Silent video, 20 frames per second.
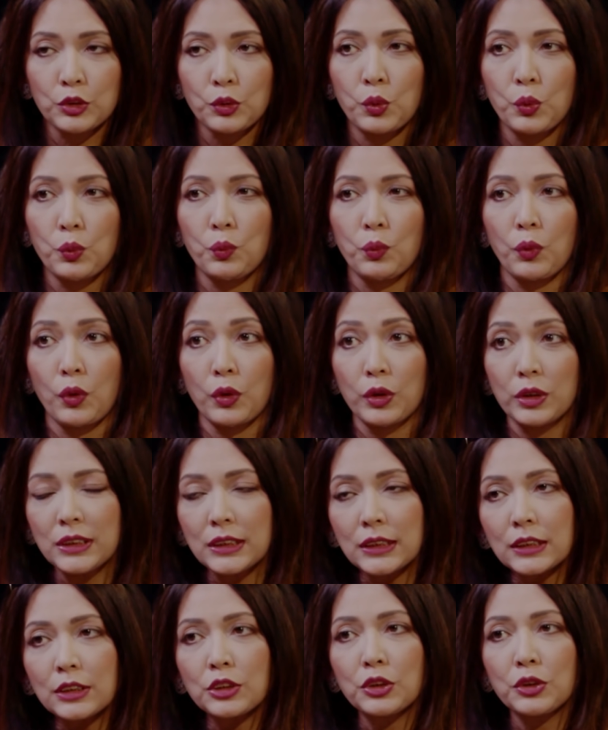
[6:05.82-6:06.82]
who
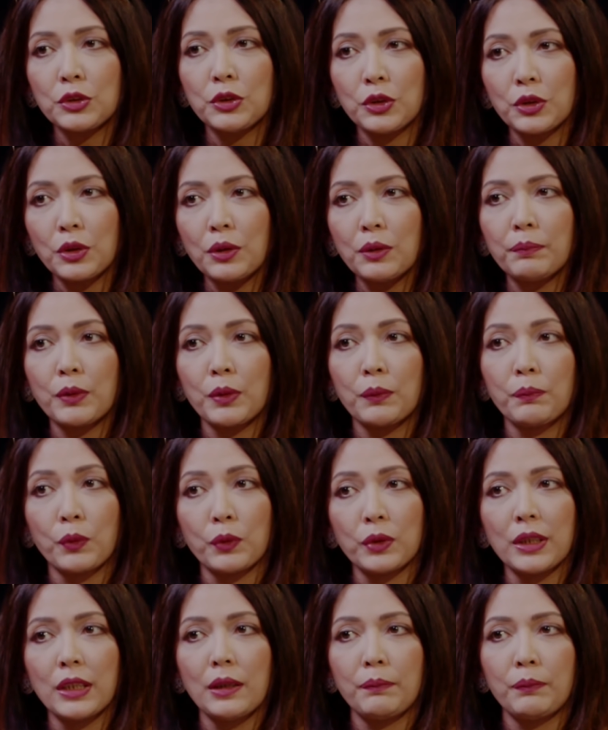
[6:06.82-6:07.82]
wants to
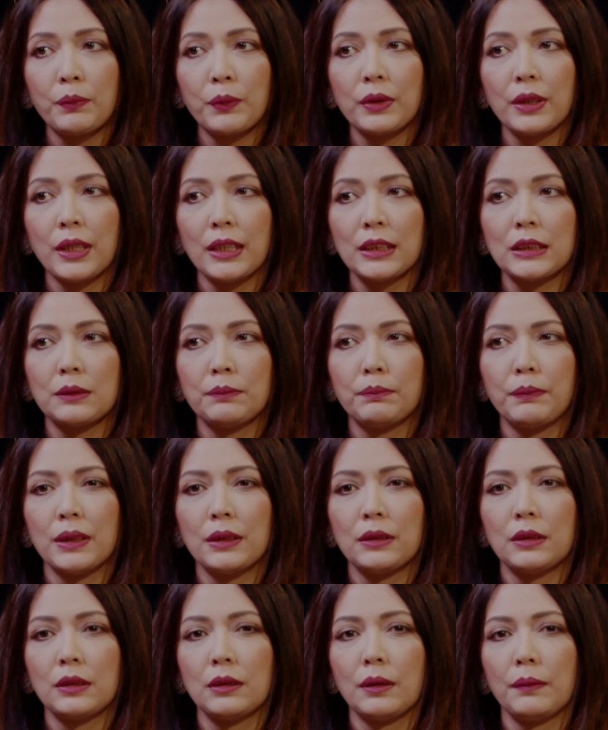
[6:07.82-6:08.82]
promote their products,
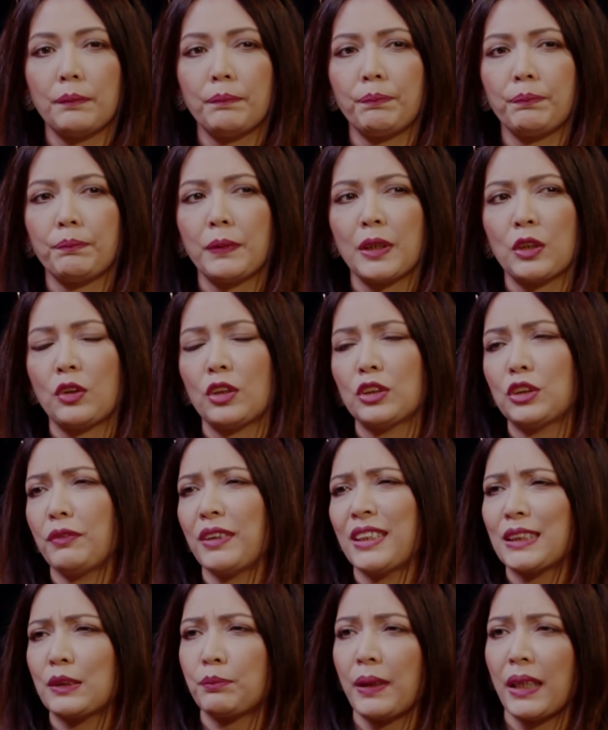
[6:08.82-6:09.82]
but because of
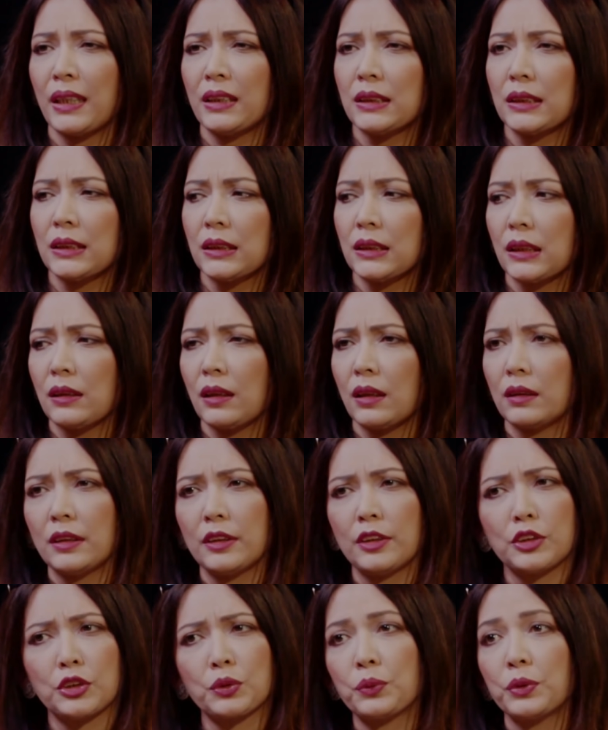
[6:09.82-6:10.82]
expenses and other
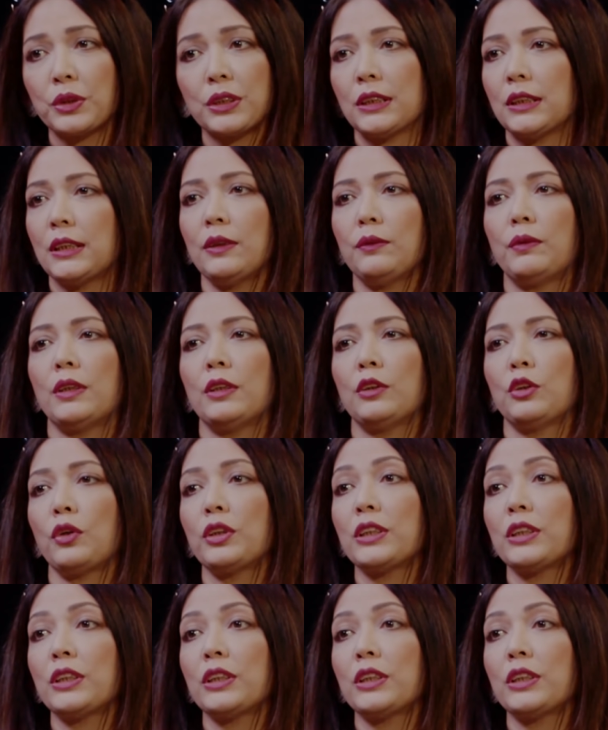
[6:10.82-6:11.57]
resources, they were not